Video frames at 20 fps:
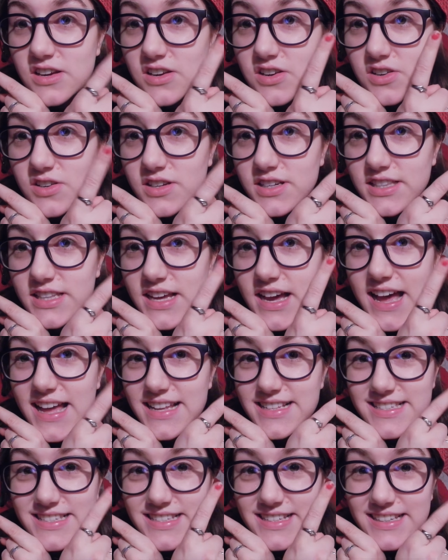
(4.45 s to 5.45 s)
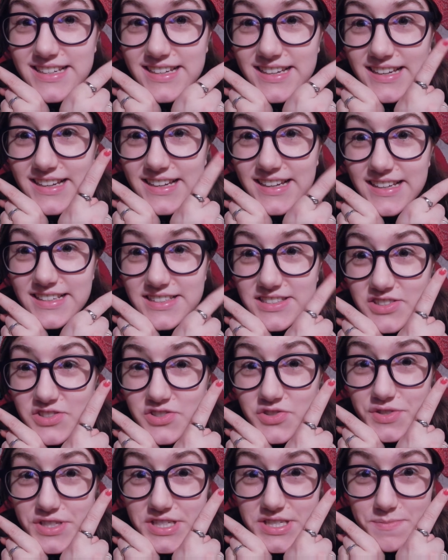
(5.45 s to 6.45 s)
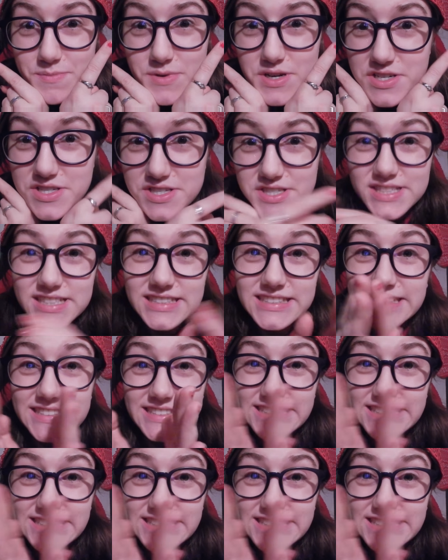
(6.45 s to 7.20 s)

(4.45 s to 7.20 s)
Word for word: Look at that. It's Christmas.